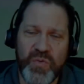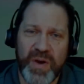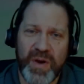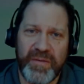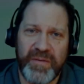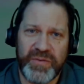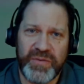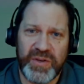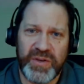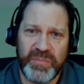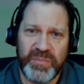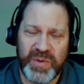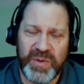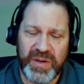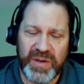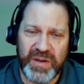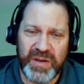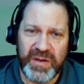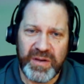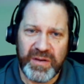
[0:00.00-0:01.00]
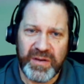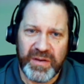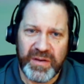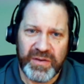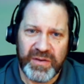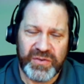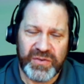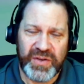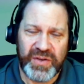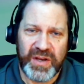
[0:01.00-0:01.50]
FTP
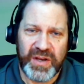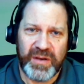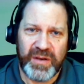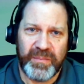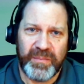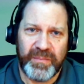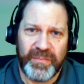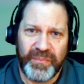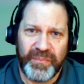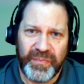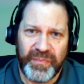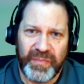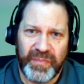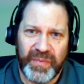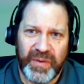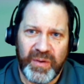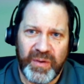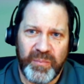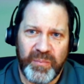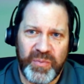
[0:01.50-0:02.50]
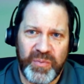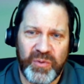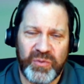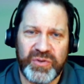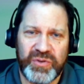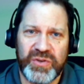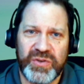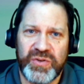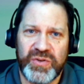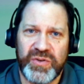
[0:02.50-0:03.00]
setup built
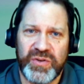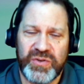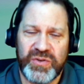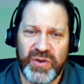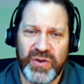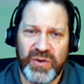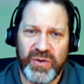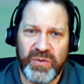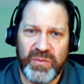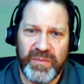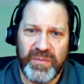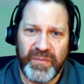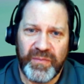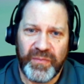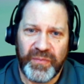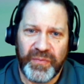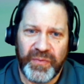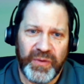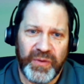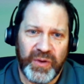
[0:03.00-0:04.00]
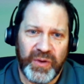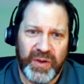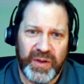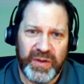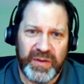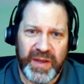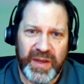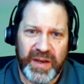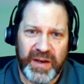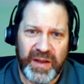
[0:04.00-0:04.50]
into the tow.
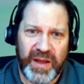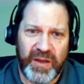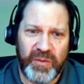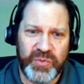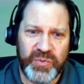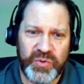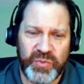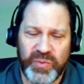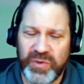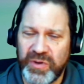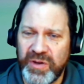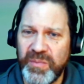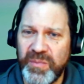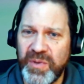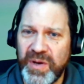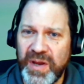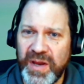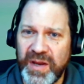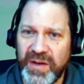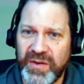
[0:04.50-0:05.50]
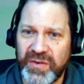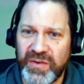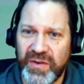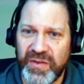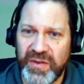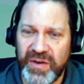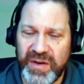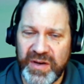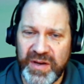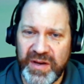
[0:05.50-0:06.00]
That helps you eliminate
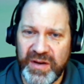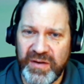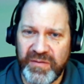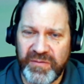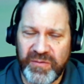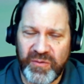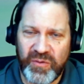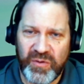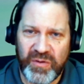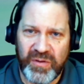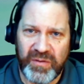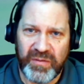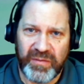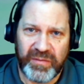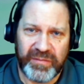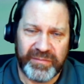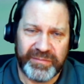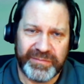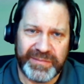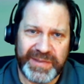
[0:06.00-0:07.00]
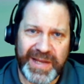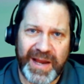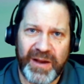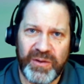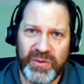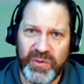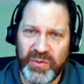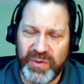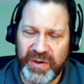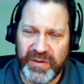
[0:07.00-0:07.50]
the need for
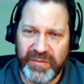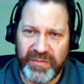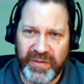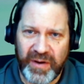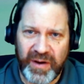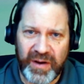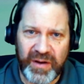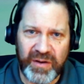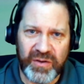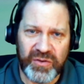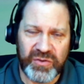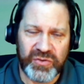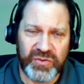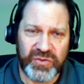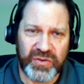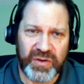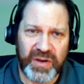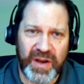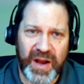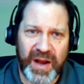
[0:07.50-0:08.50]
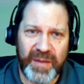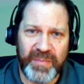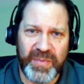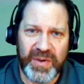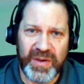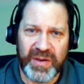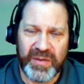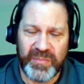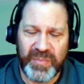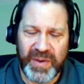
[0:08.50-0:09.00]
downloading files,
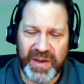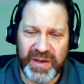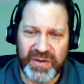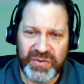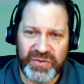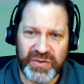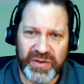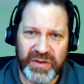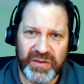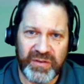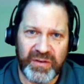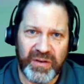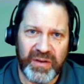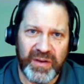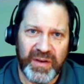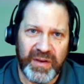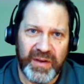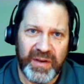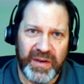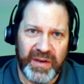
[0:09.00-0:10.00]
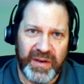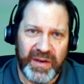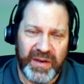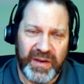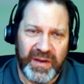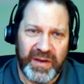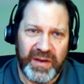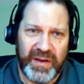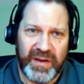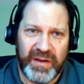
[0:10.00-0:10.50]
copying and pasting,
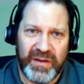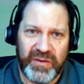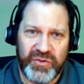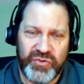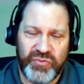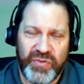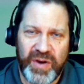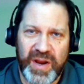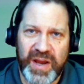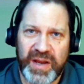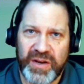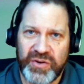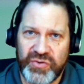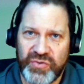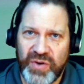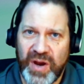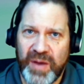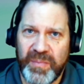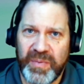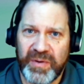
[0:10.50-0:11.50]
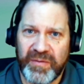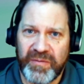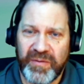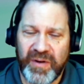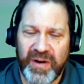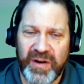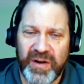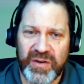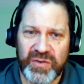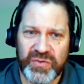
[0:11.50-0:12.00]
drag and dropping
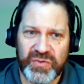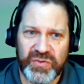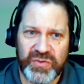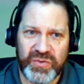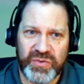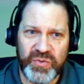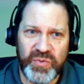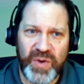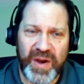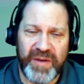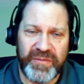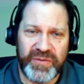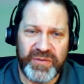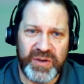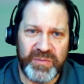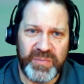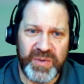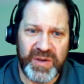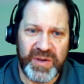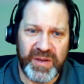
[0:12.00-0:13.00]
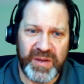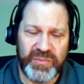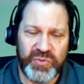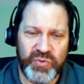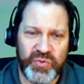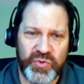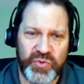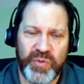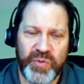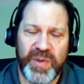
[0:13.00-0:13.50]
files to FTP them to
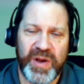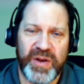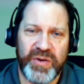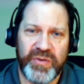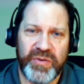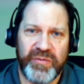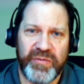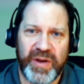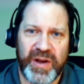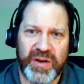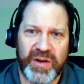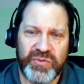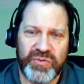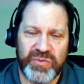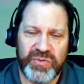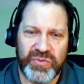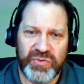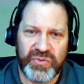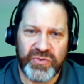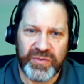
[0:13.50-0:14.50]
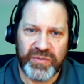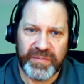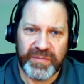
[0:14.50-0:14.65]
your manufacturers.